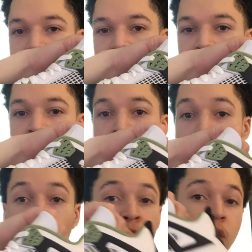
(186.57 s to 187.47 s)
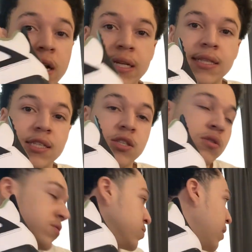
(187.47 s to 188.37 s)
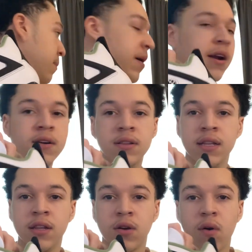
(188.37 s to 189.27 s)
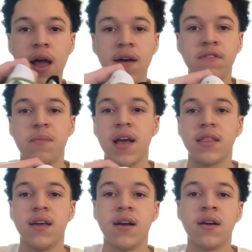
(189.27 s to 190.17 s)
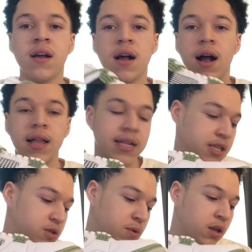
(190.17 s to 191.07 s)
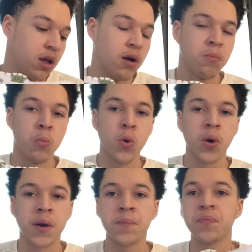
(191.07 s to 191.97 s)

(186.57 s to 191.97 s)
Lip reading: But overall, I think this shoe is way better than the Craft back there. I like this one a lot more.